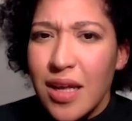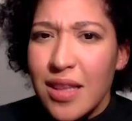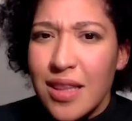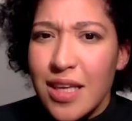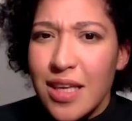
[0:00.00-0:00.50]

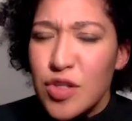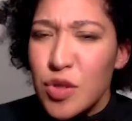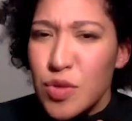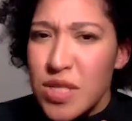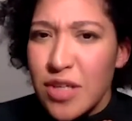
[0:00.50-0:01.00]
the
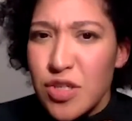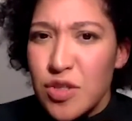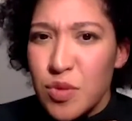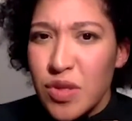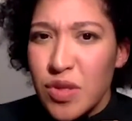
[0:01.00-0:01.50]
associations
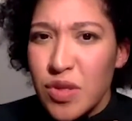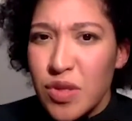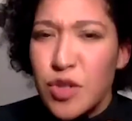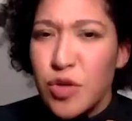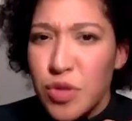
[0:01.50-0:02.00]
with the
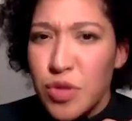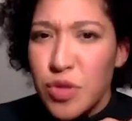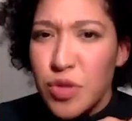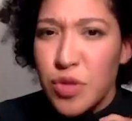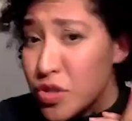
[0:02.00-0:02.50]
classical music
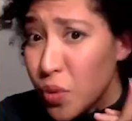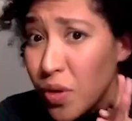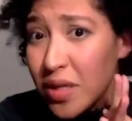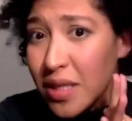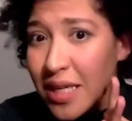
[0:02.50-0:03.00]
world
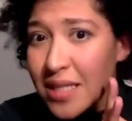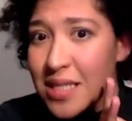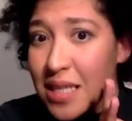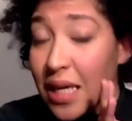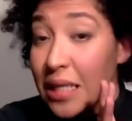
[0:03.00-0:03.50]
historically it's
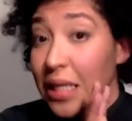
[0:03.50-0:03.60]
like